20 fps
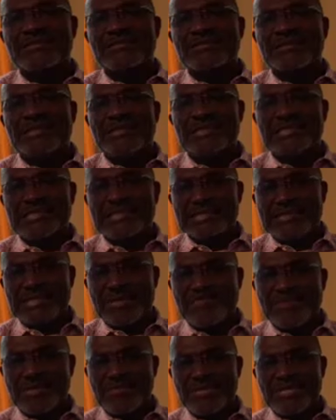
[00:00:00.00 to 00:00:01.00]
And he
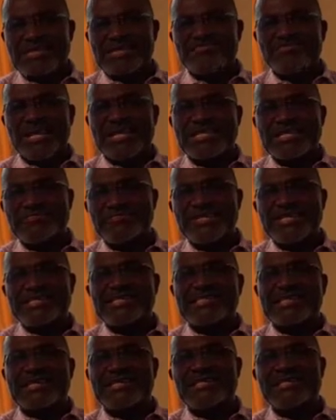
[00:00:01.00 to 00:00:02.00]
said, me meeting you,
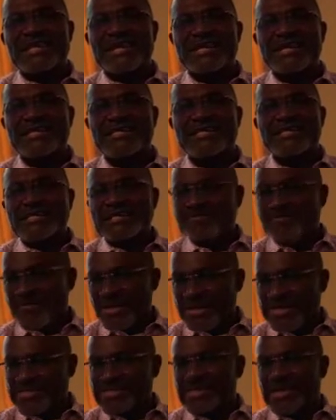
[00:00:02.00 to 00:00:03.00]
minister here.
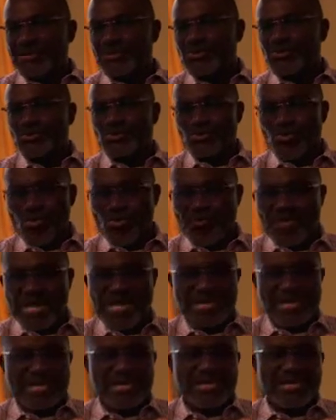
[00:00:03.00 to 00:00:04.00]
Minister, and so
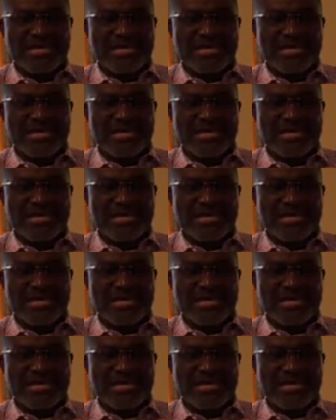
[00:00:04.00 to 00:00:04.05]
be.